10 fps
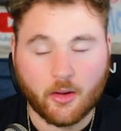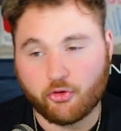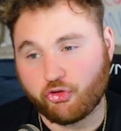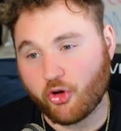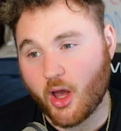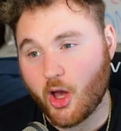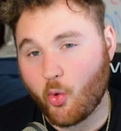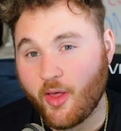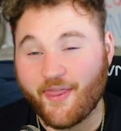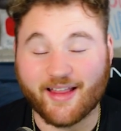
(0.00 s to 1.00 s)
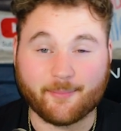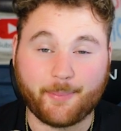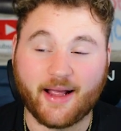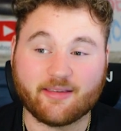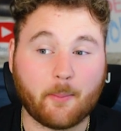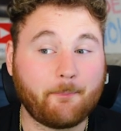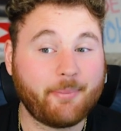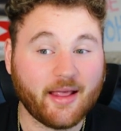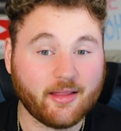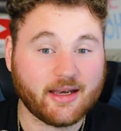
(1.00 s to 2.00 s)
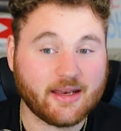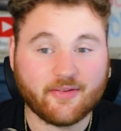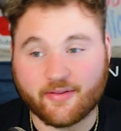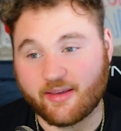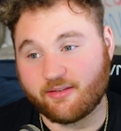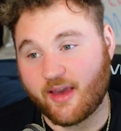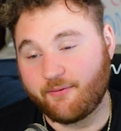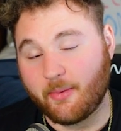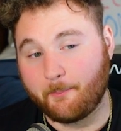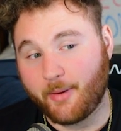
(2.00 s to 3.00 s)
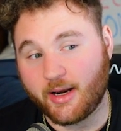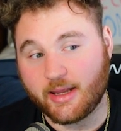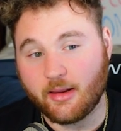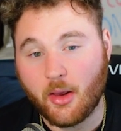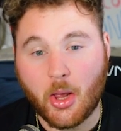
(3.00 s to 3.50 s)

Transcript: So that's a possibility that they saved the money.